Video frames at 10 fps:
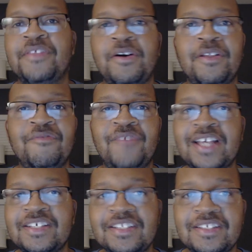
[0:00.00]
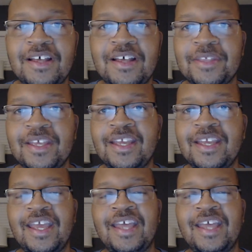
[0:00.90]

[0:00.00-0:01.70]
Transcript: They'll invest in something